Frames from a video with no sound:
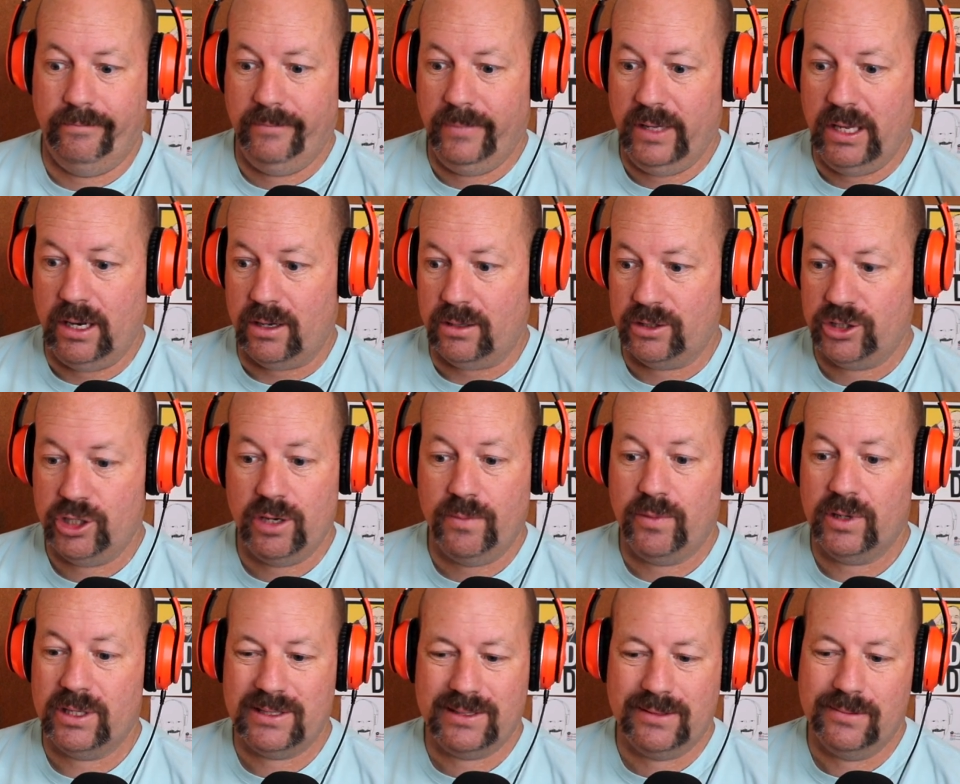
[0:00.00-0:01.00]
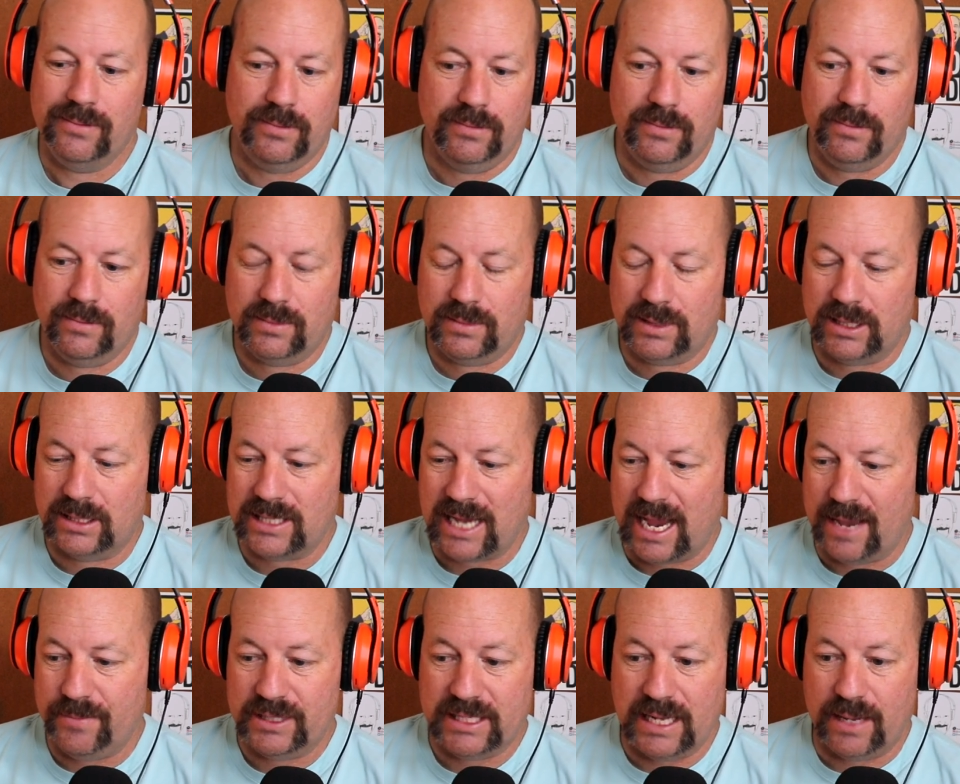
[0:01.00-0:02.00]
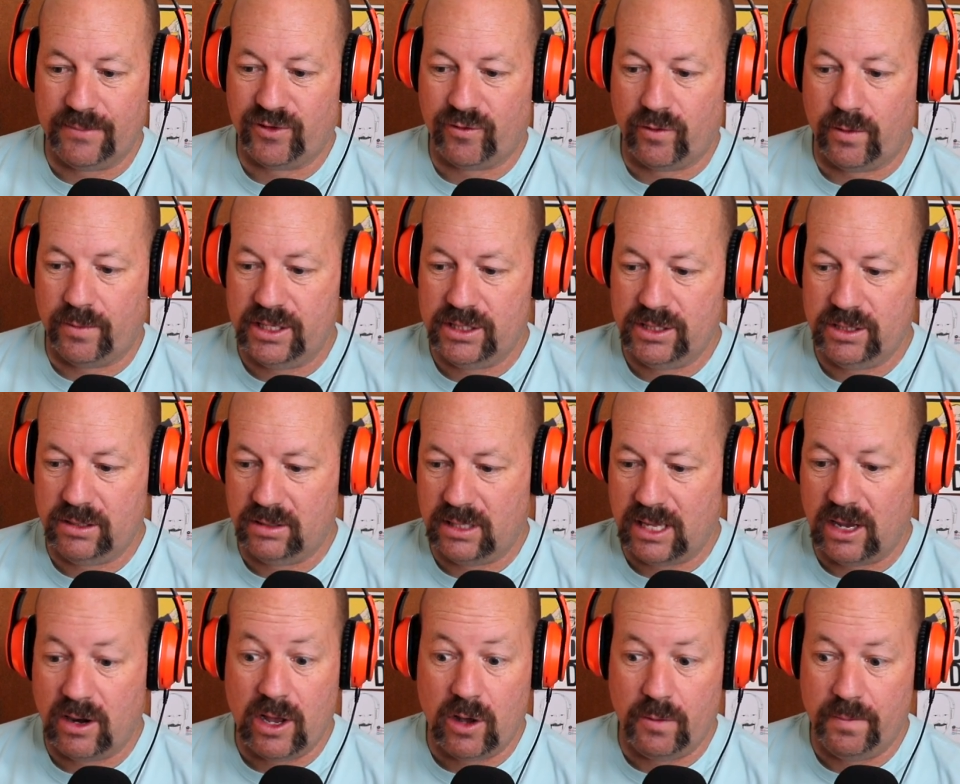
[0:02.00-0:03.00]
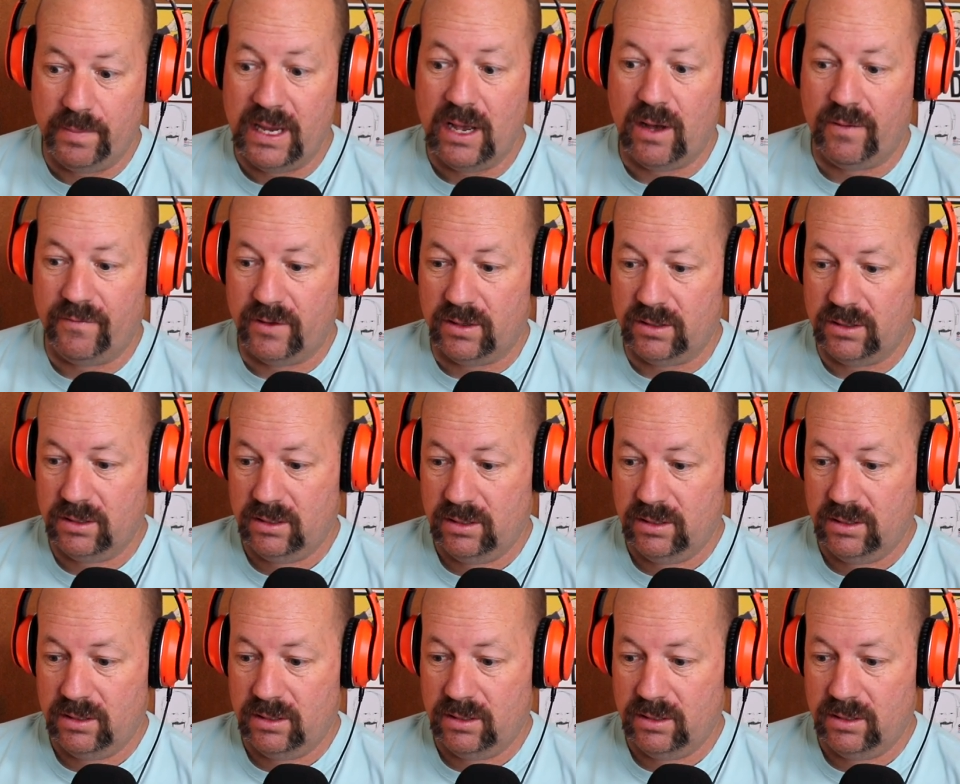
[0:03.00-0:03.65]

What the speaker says: you know, so you can put the timestamps for me too. That would help, be helpful.